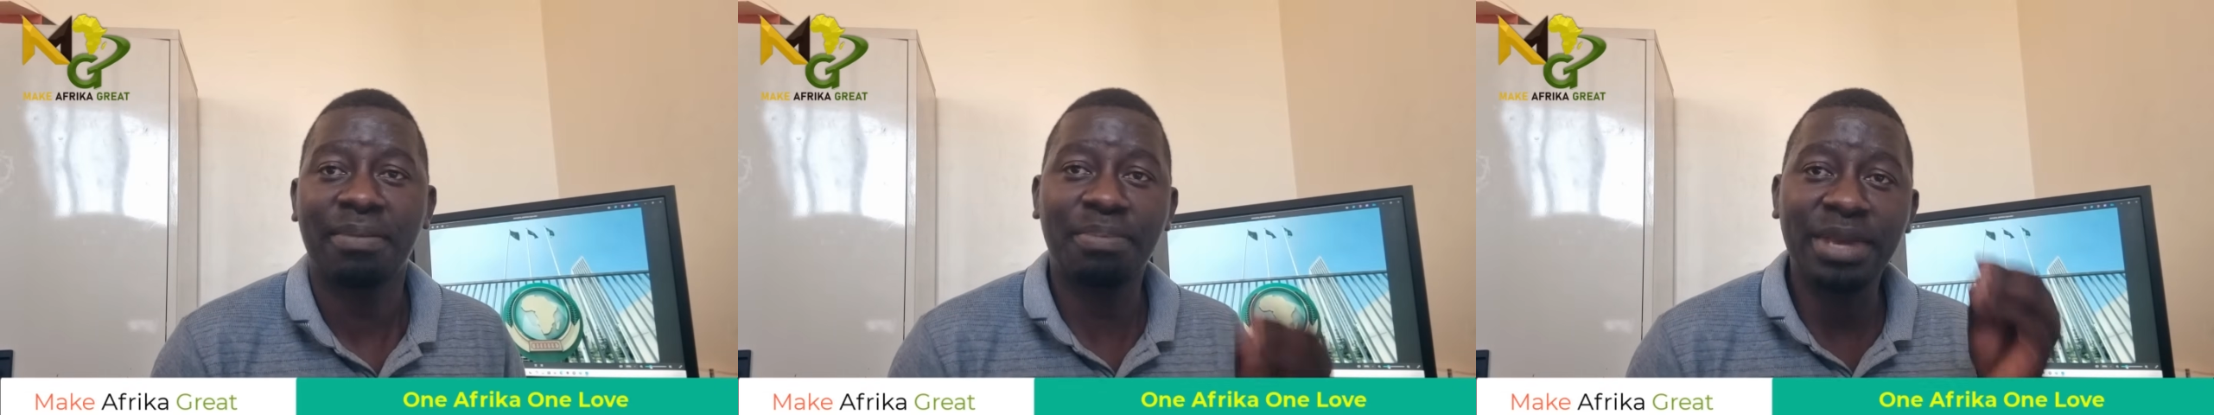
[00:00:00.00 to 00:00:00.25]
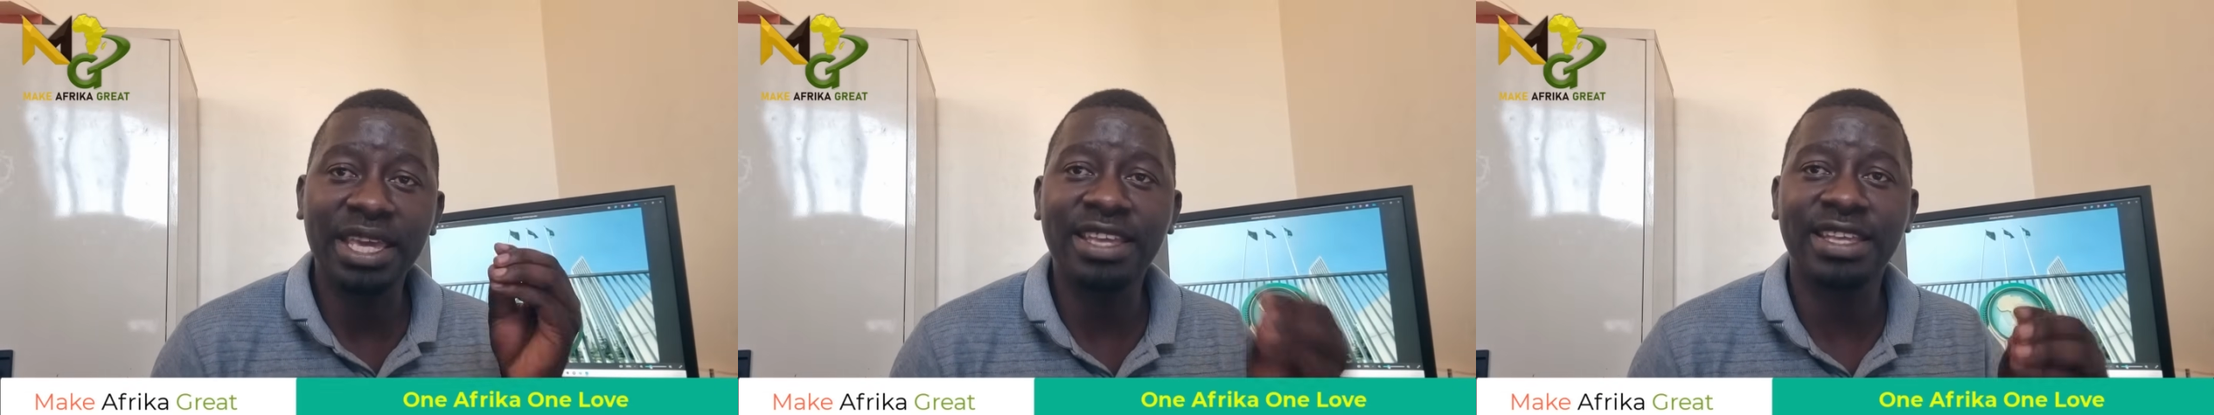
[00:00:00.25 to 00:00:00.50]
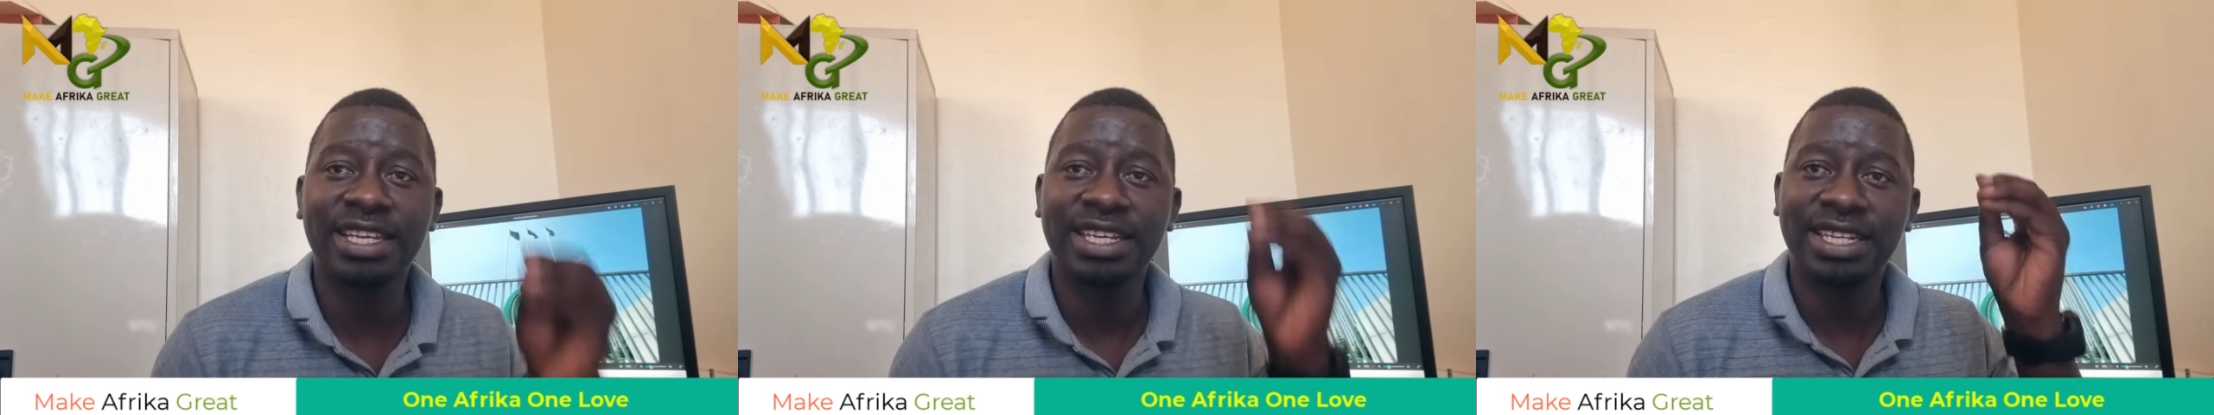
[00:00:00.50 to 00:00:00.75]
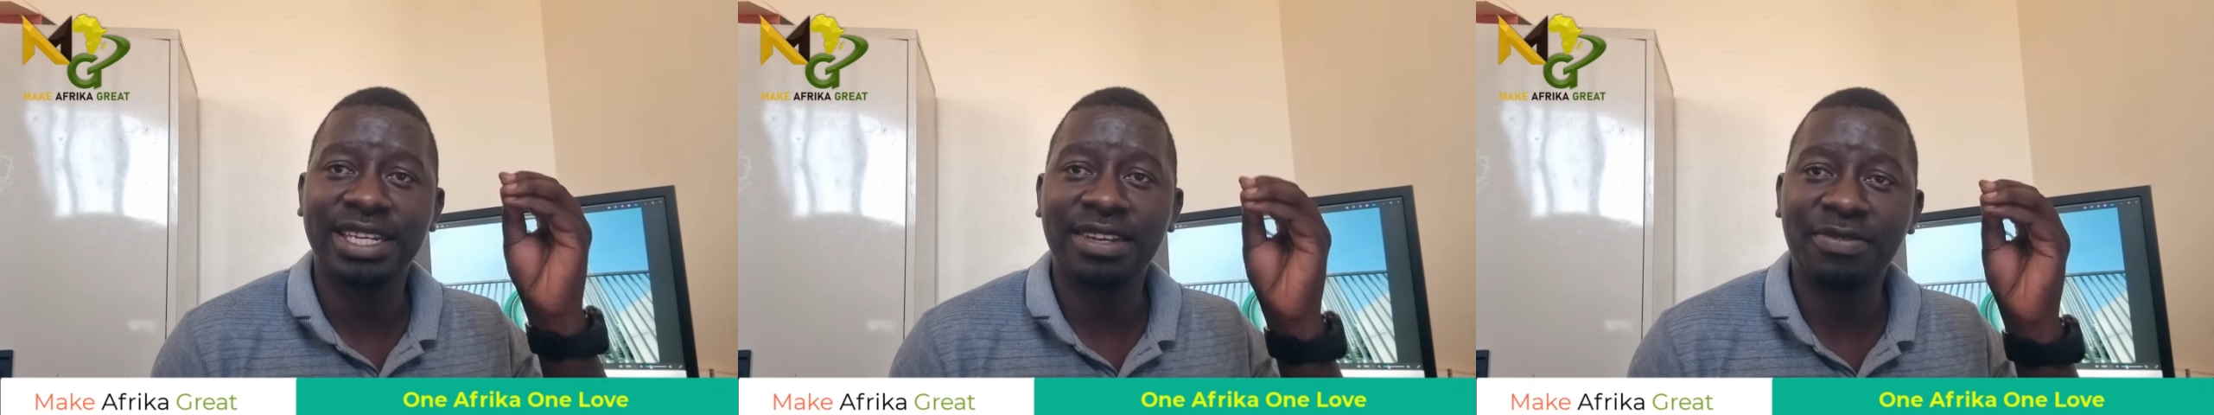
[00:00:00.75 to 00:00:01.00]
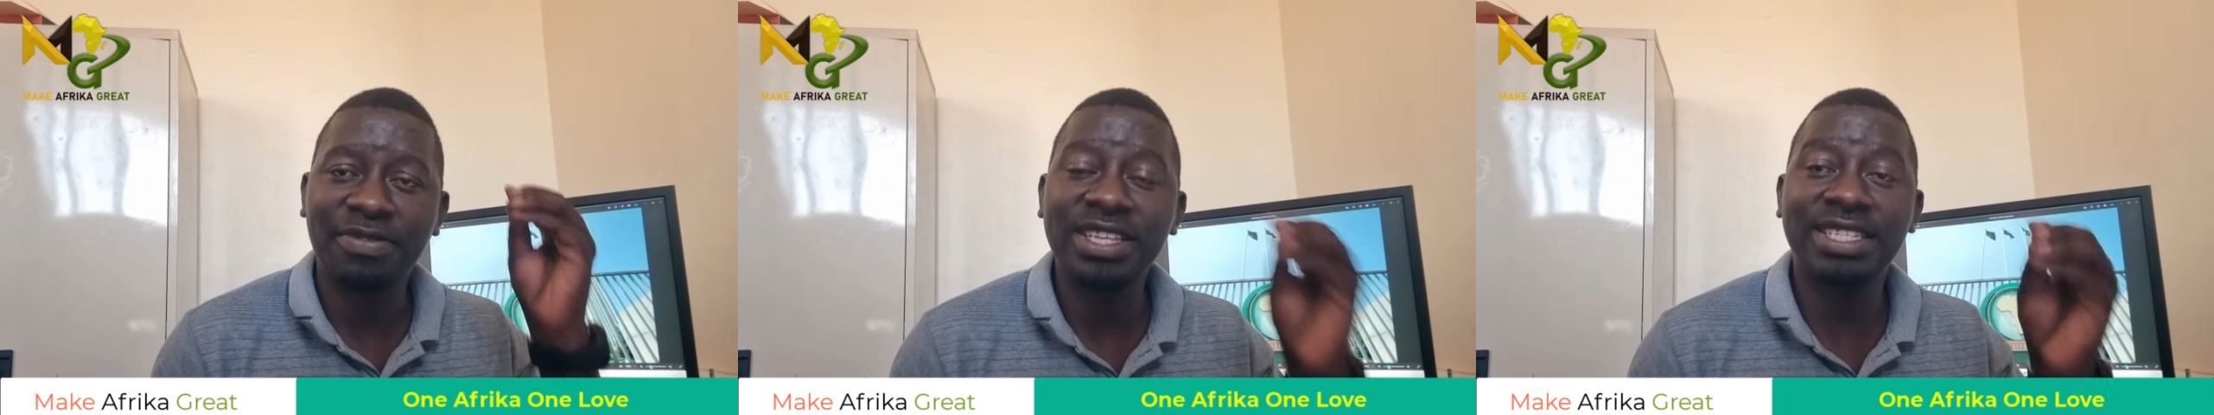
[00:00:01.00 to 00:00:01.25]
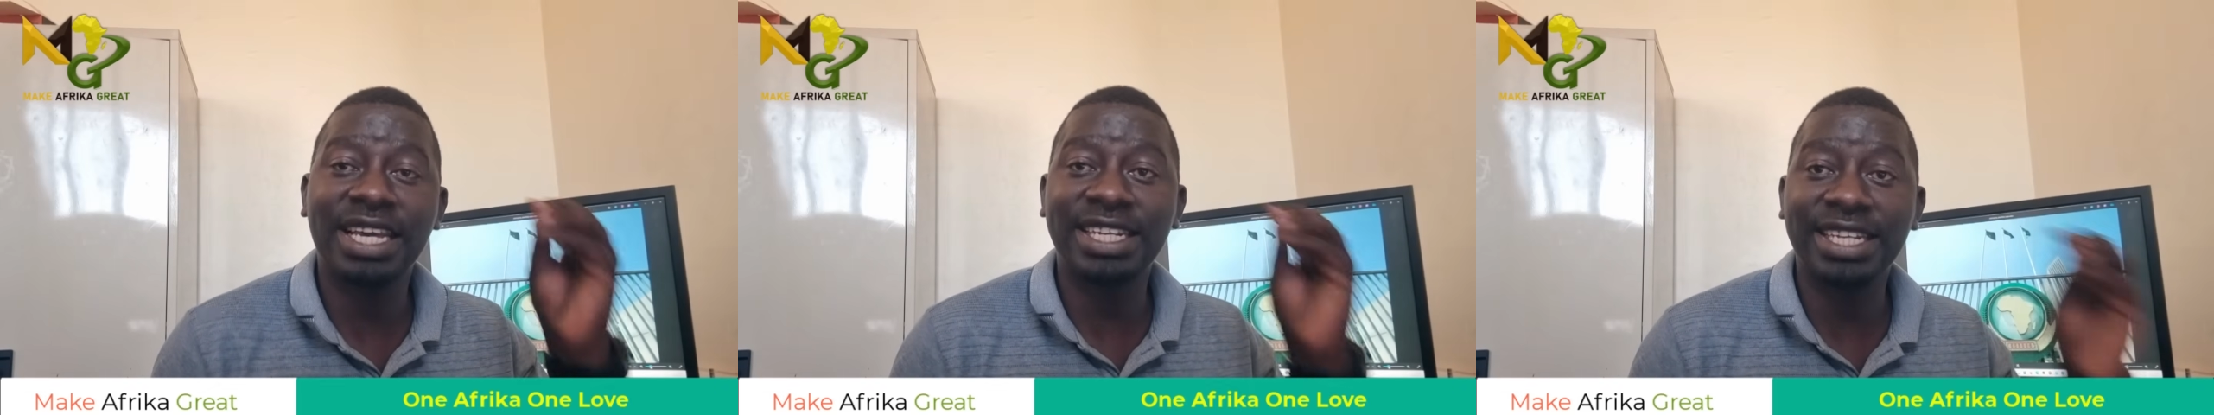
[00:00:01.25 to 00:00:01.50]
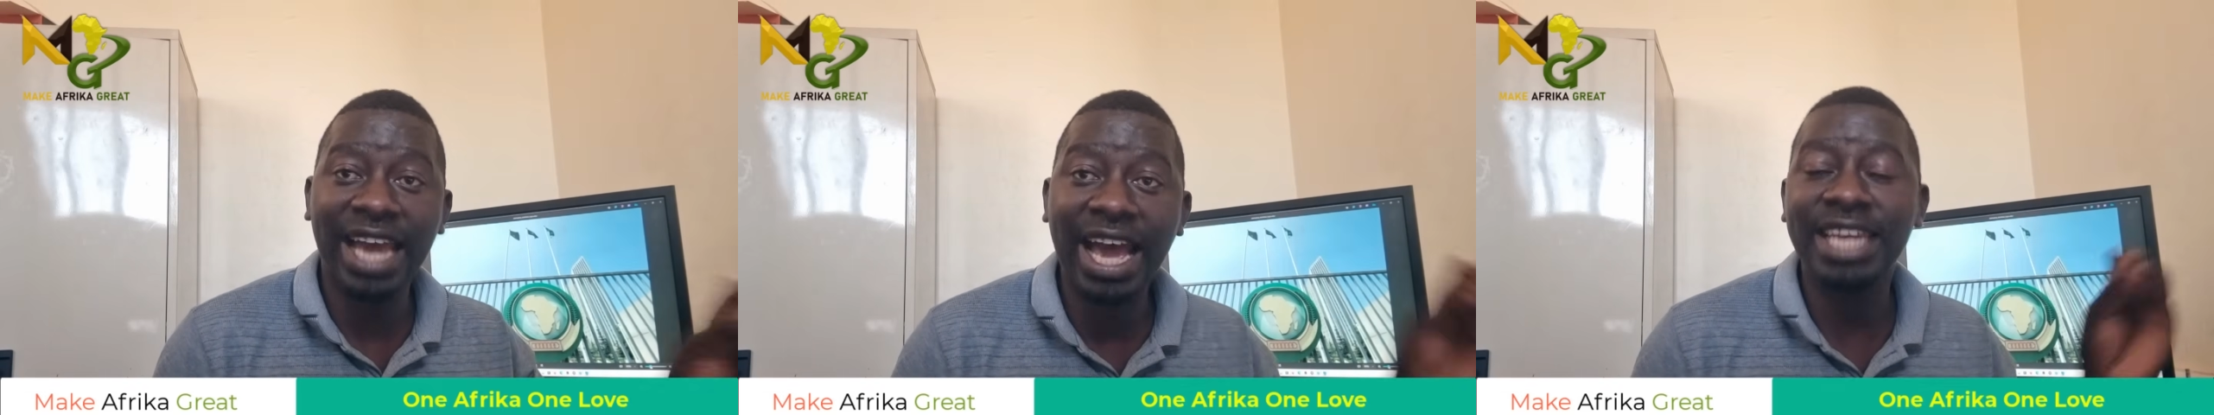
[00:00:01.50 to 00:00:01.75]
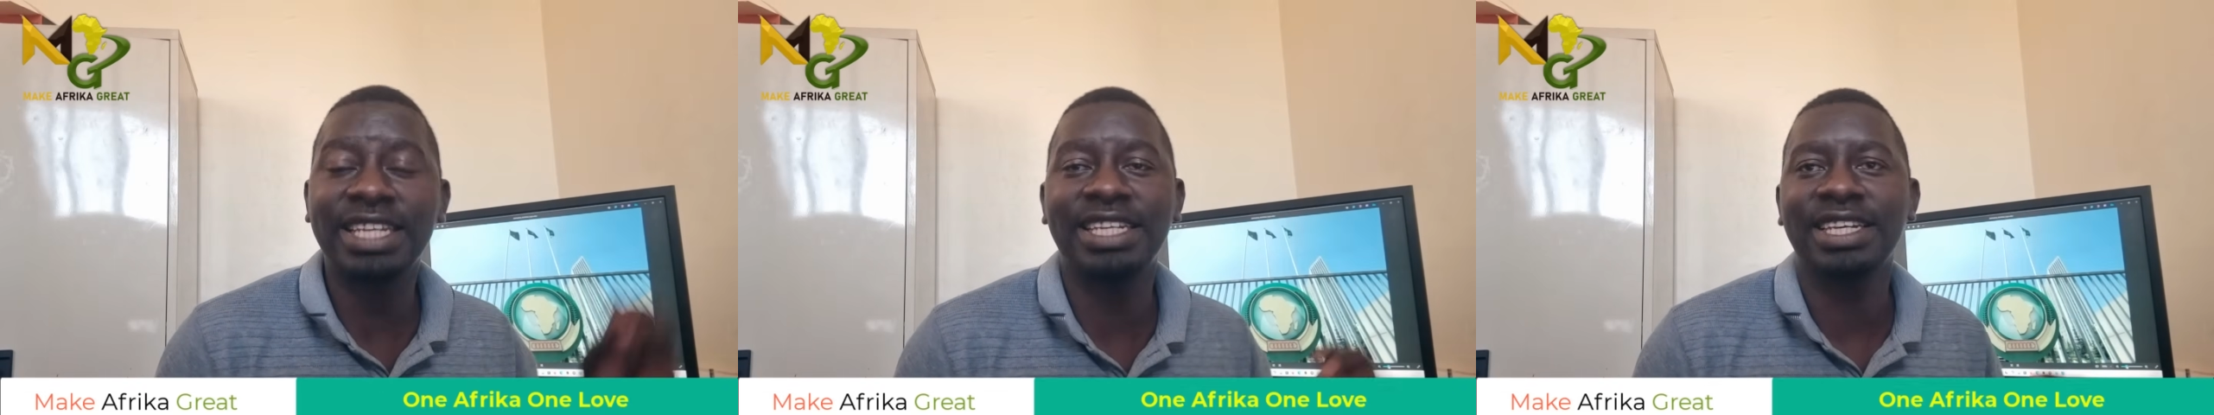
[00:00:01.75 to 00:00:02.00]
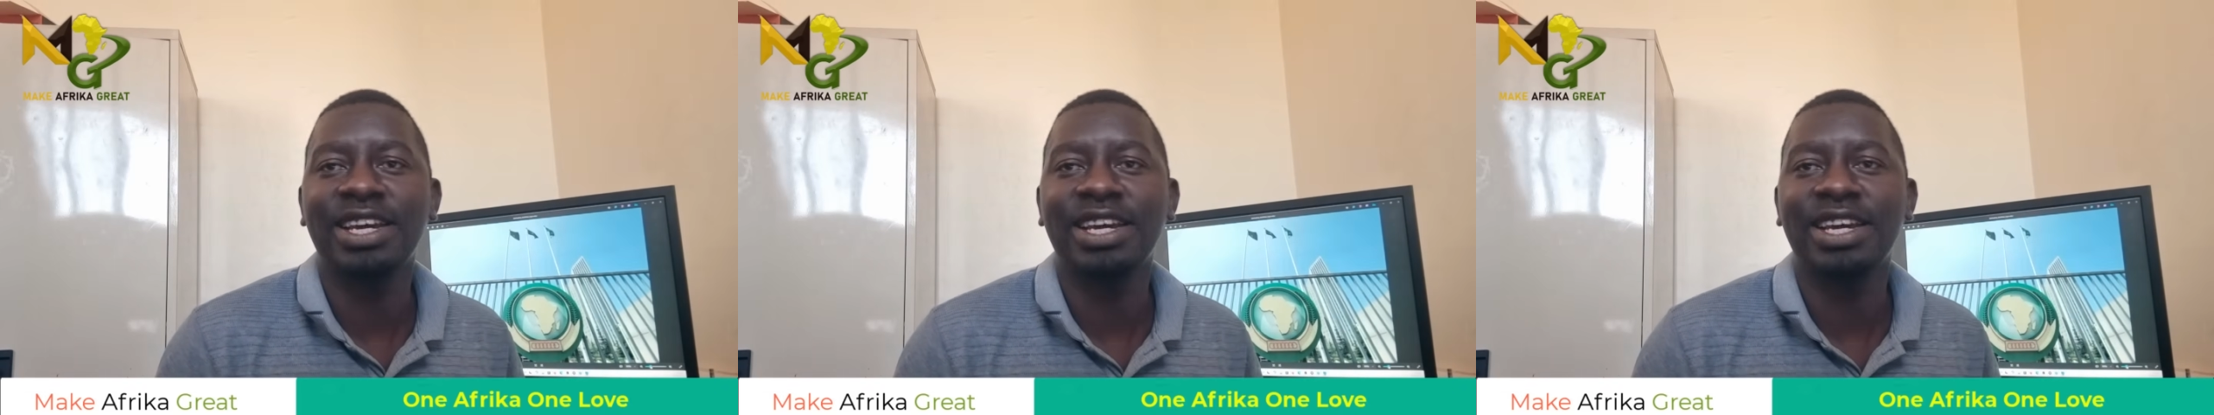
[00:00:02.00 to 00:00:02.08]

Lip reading: being visa denied.